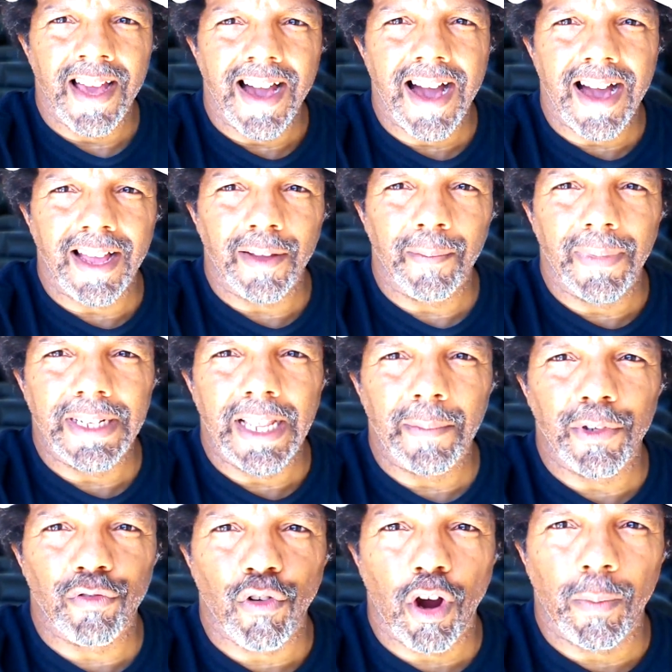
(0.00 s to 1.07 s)
Hi, my
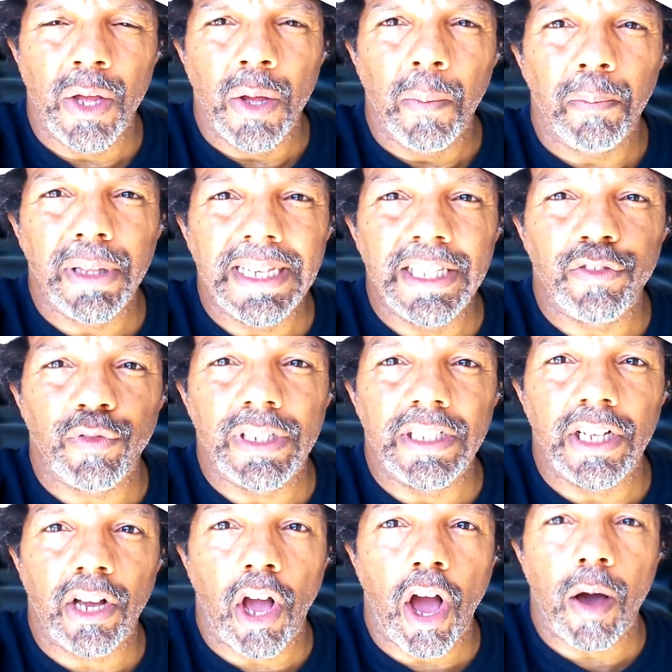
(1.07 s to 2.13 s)
name is Robert. Please
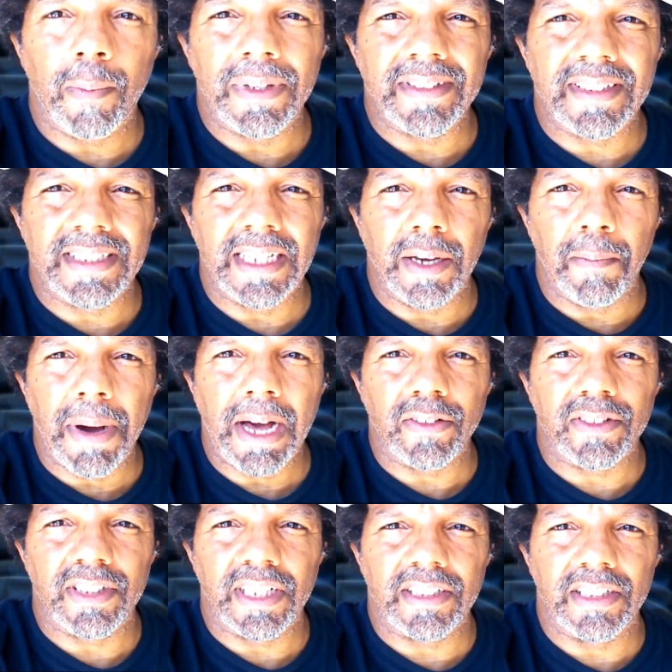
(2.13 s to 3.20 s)
read the comments in the
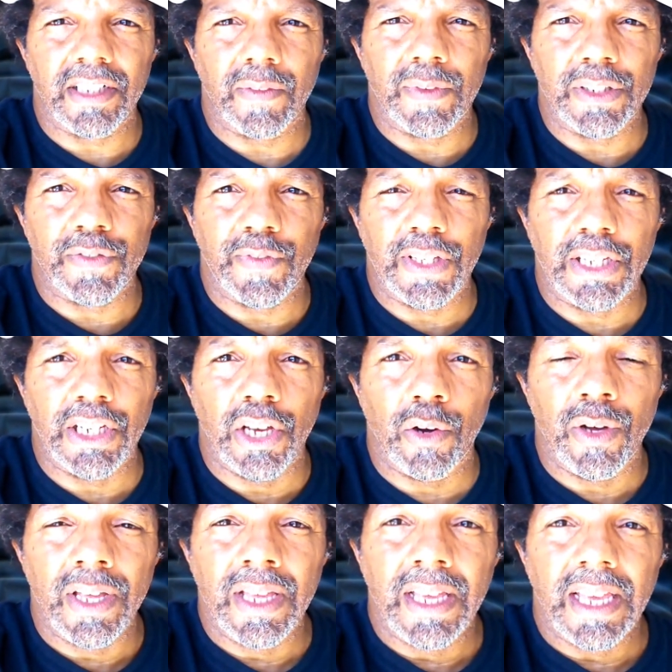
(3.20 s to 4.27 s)
About section of this
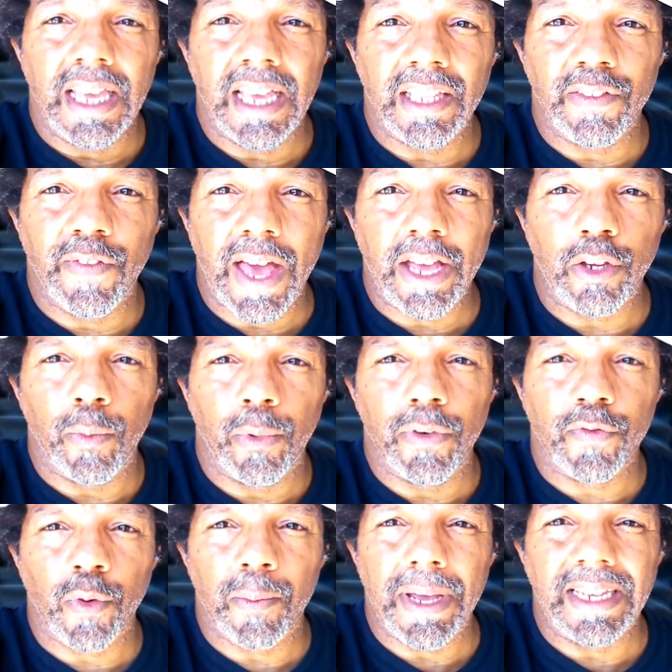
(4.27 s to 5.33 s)
video. It has valuable
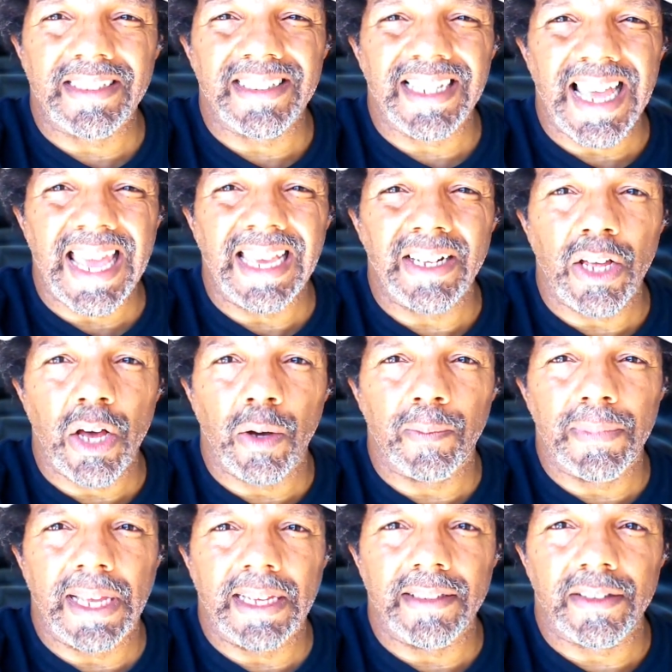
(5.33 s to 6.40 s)
information and
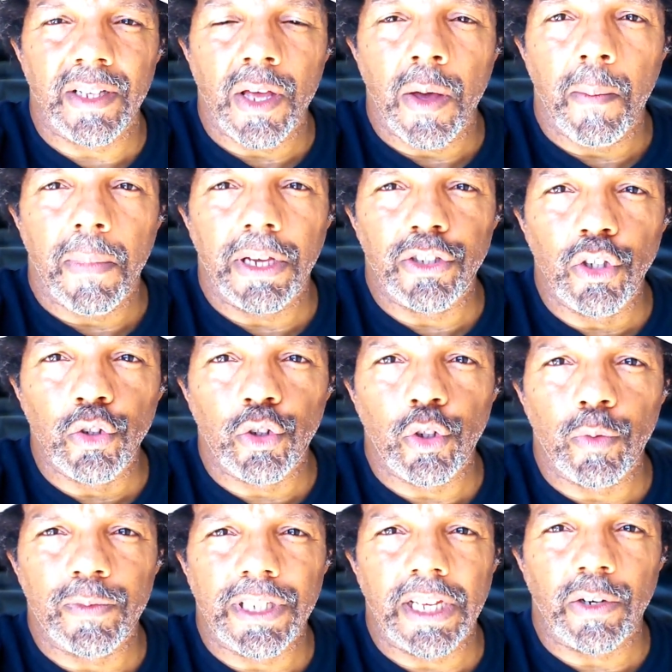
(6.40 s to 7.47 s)
updates. My
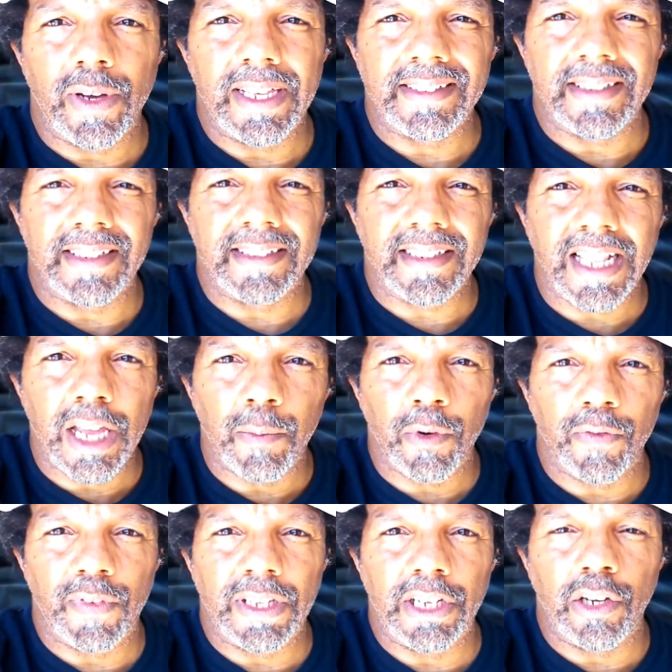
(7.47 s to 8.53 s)
YouTube channel has a
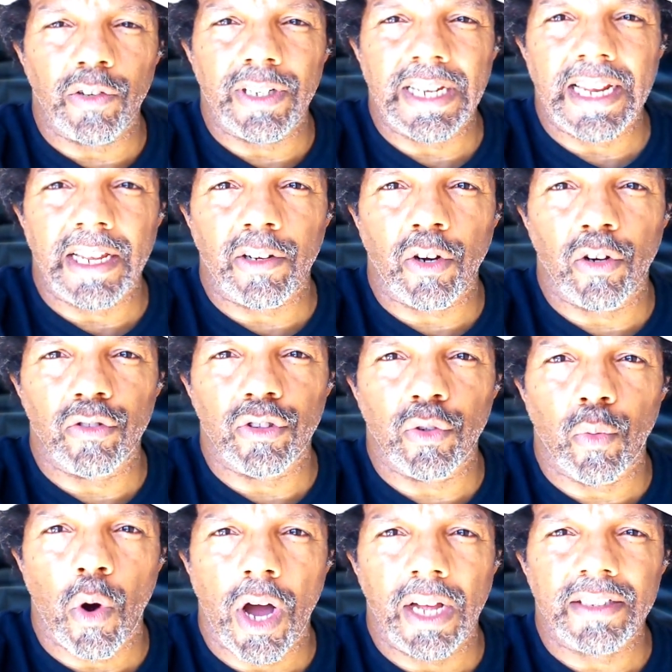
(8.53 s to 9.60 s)
disclaimer video that I encourage you
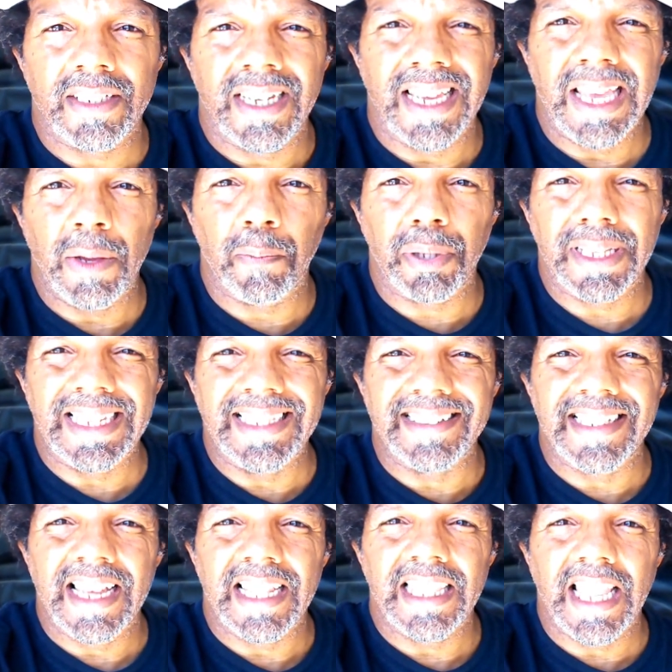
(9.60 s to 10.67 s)
to watch. And
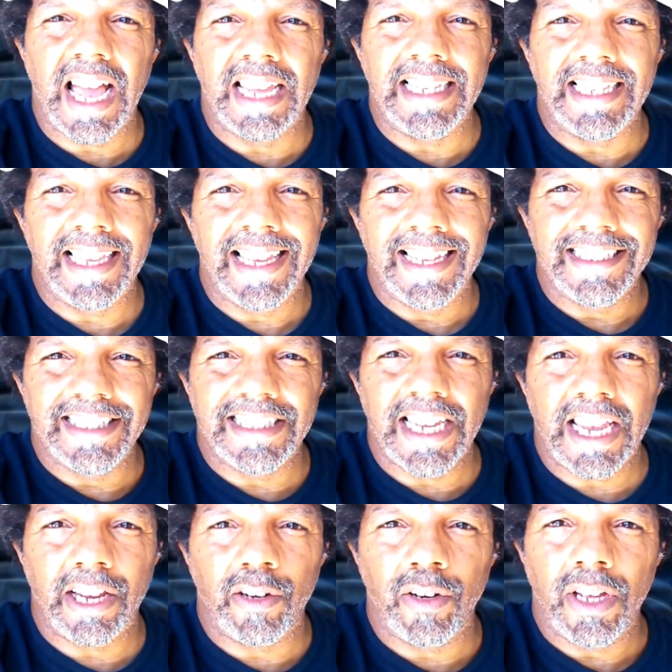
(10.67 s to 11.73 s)
please, like,
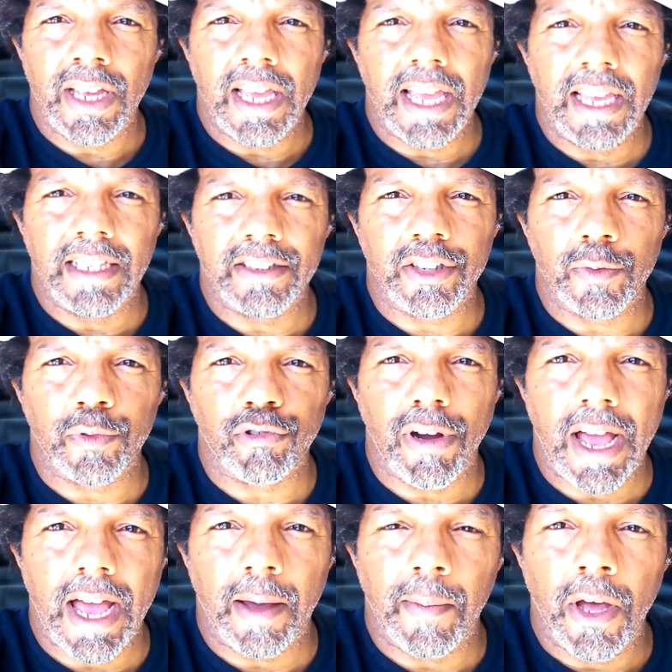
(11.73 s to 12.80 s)
share, and
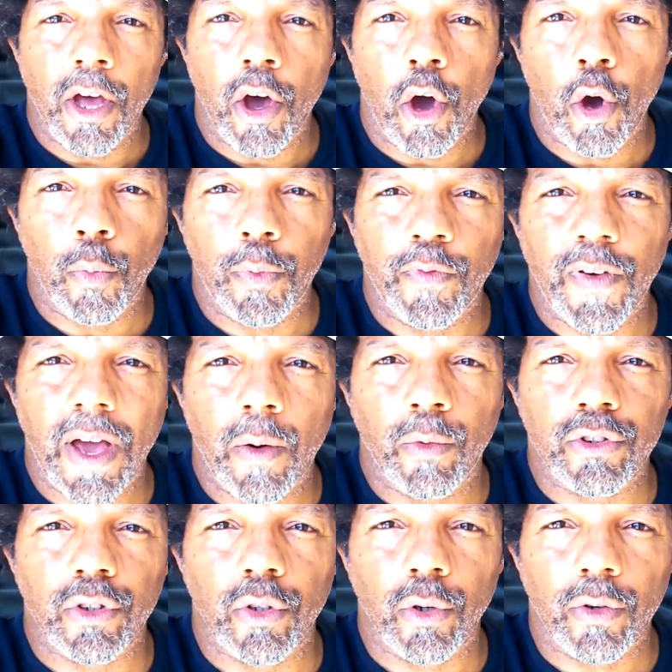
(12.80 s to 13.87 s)
subscribe. I hope you found
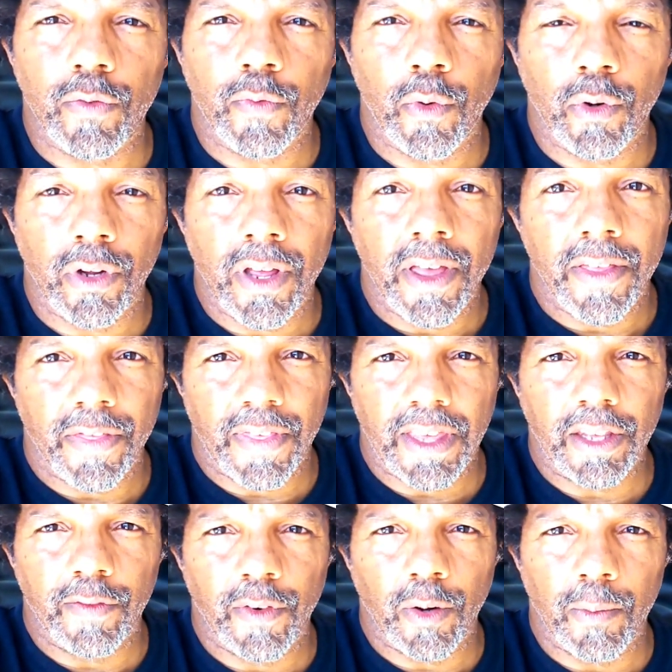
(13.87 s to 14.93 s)
what you're looking for.
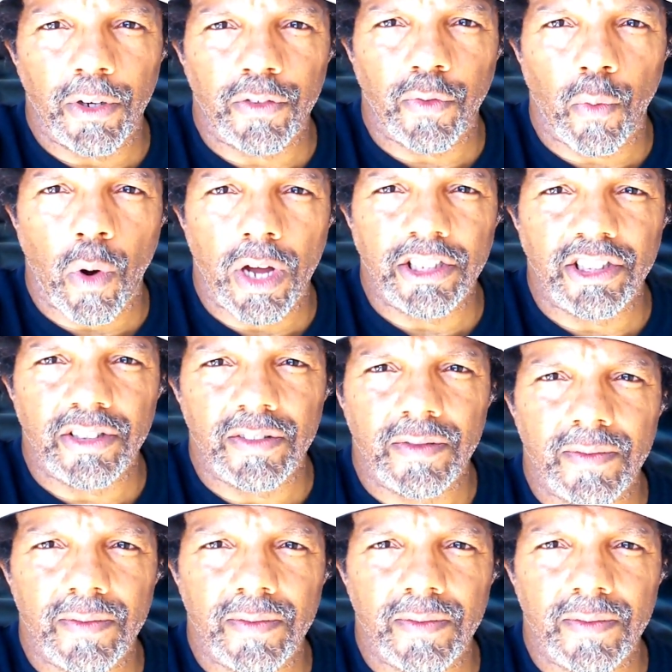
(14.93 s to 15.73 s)
Thank you very much for watching.